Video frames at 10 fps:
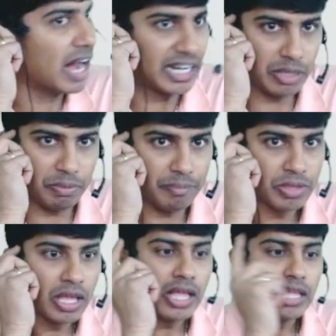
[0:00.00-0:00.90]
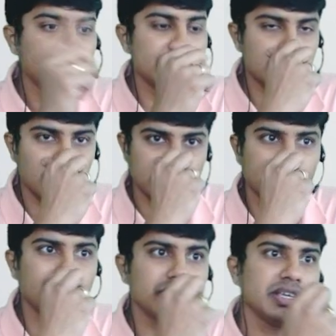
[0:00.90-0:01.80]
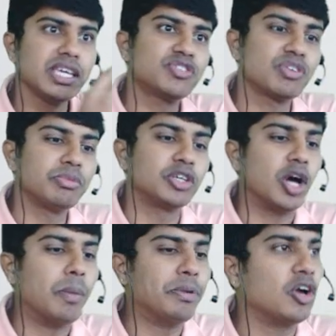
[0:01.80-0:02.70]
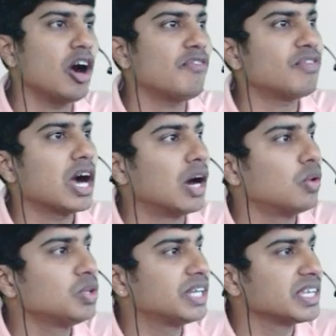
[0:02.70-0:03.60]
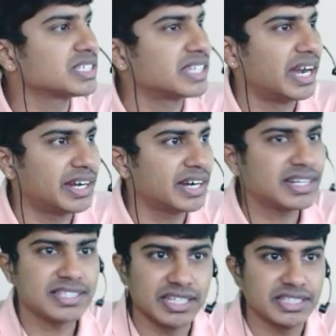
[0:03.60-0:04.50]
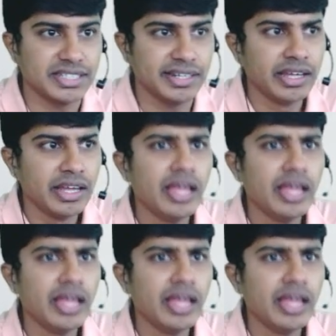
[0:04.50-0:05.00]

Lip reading: RTP. This question is from the topic of Accounting Standard 16.